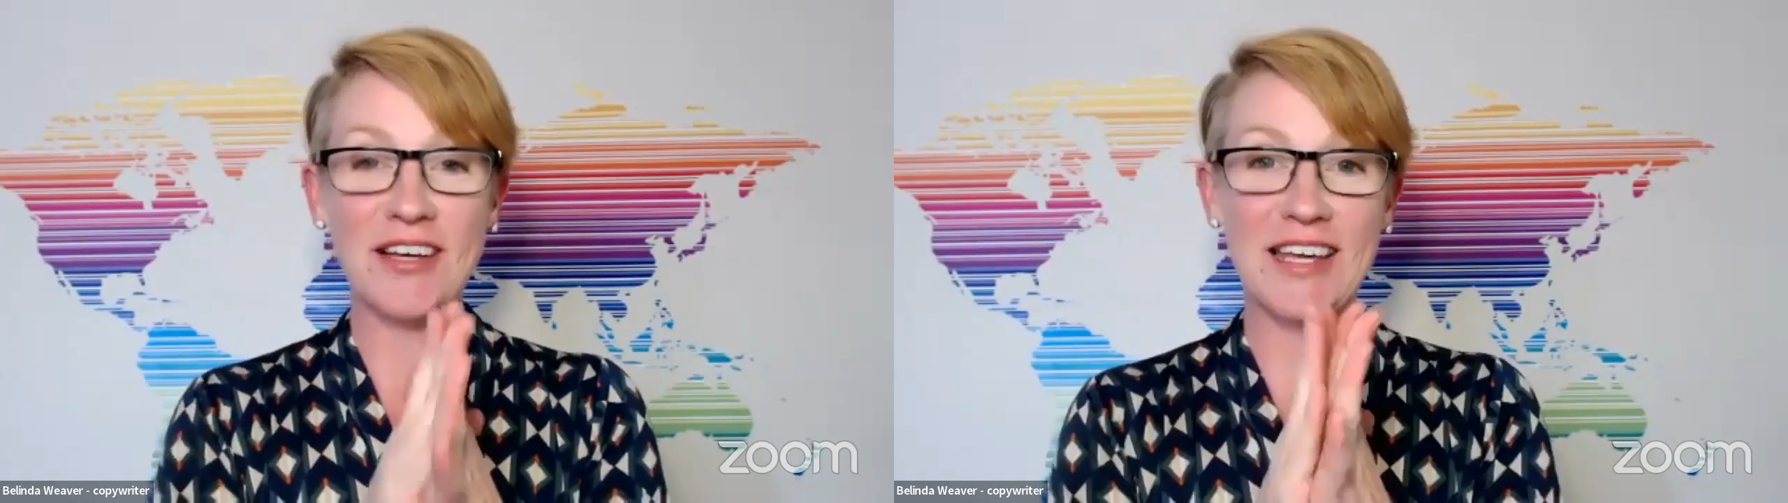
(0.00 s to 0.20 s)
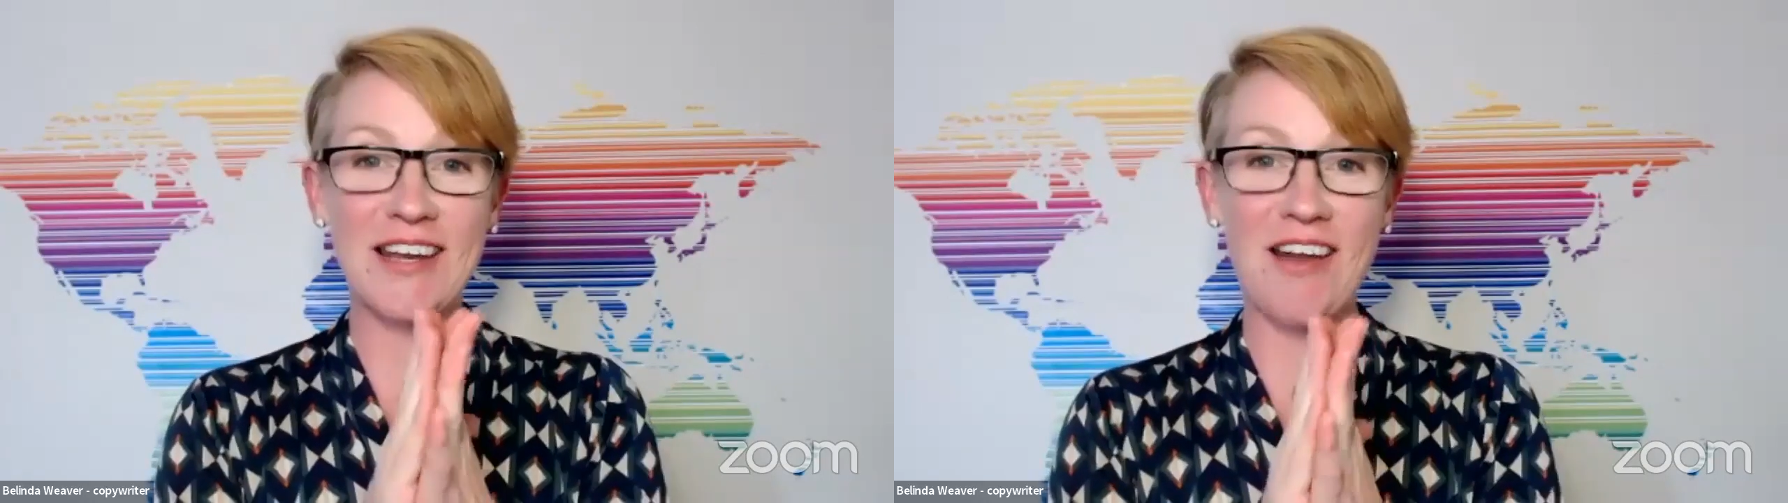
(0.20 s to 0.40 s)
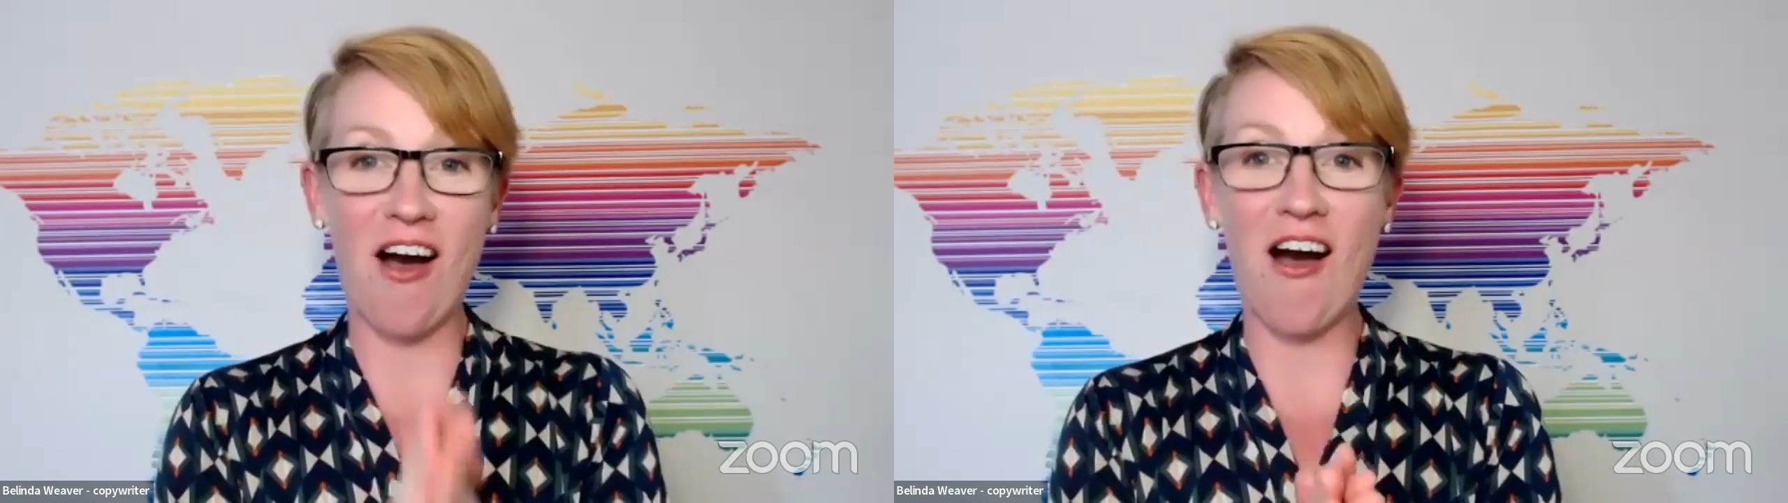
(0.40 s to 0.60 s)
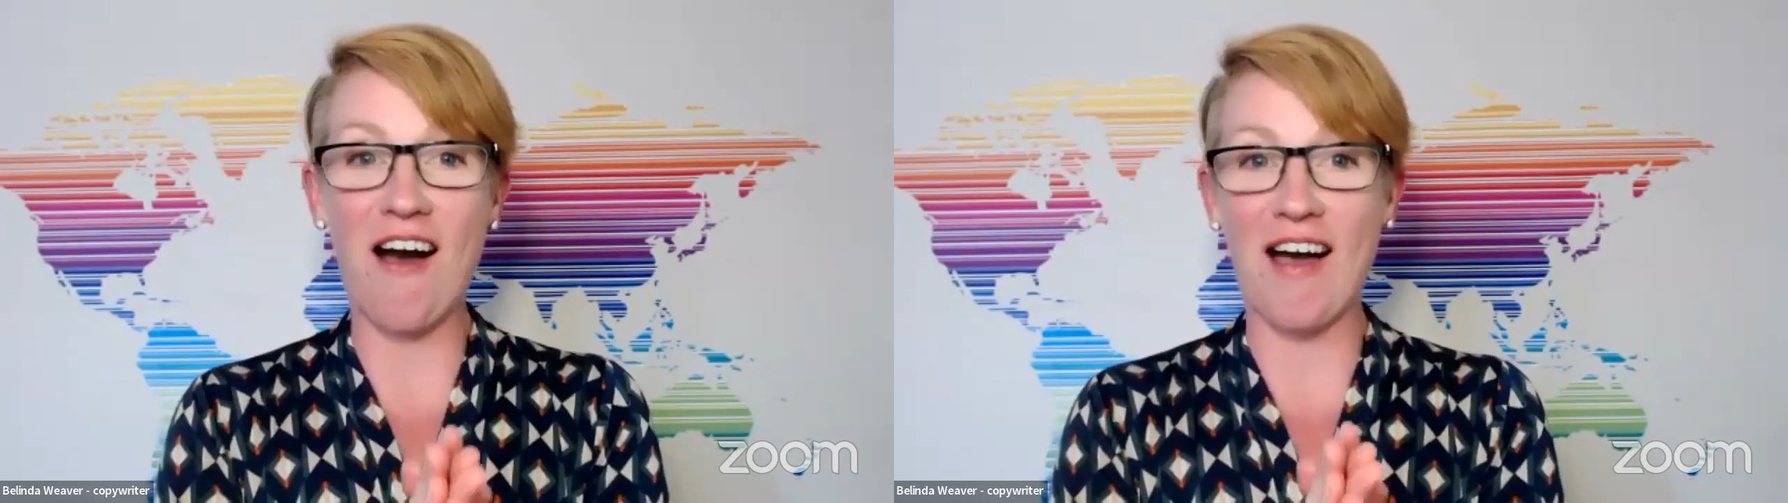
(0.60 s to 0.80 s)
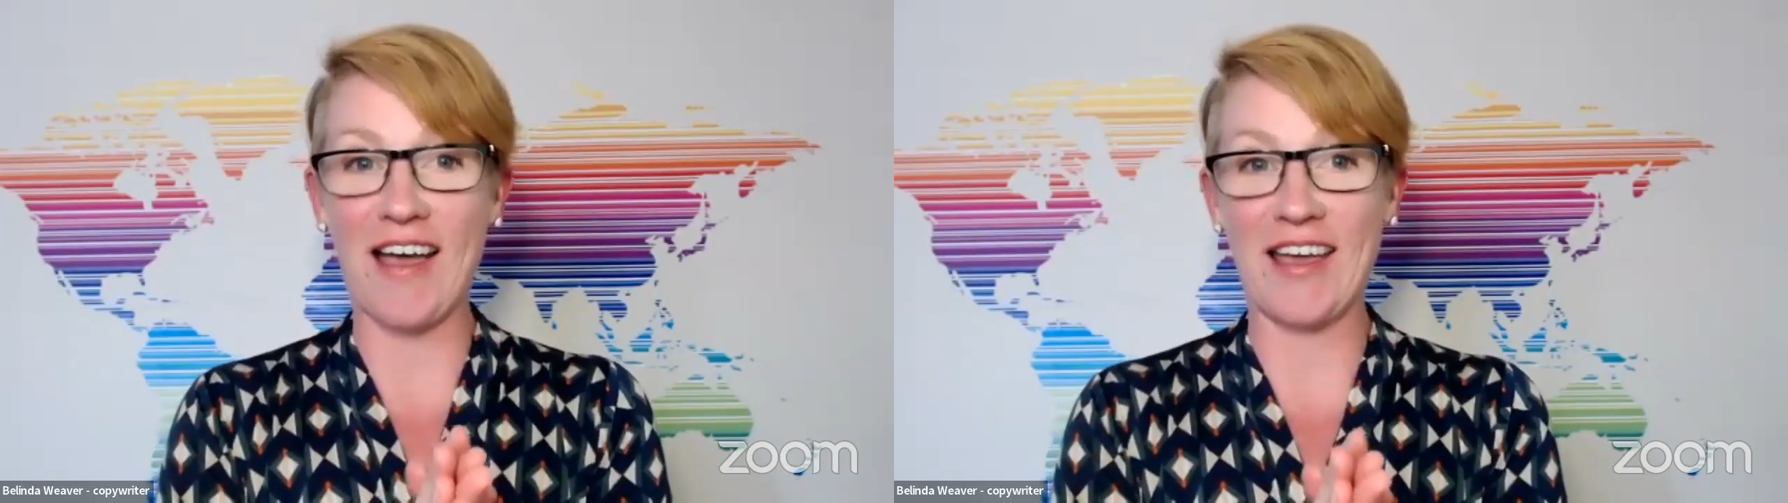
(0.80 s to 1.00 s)
can
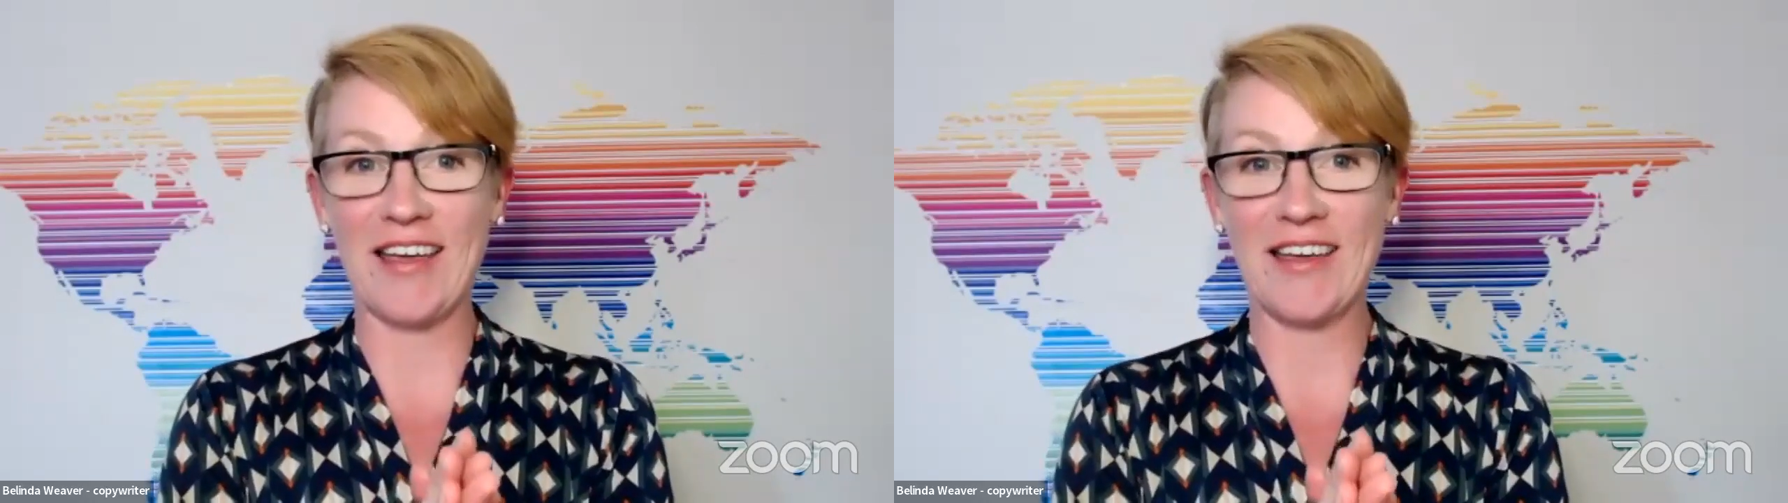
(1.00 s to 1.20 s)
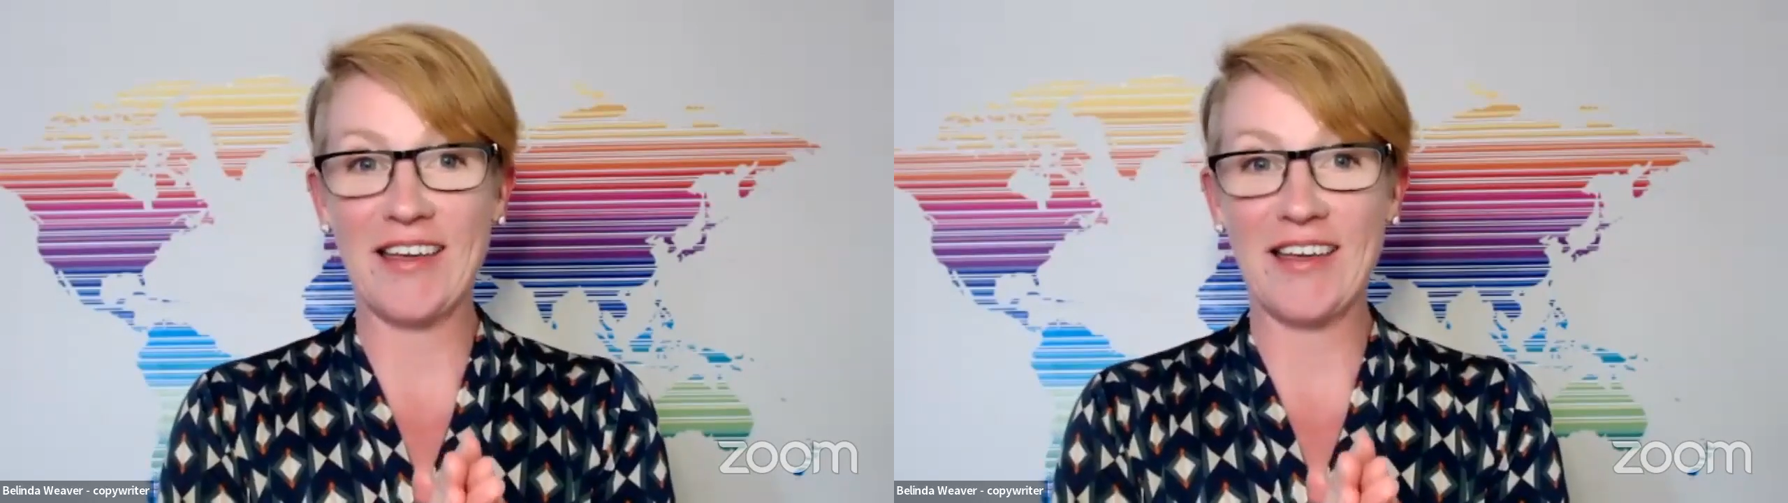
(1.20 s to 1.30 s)
I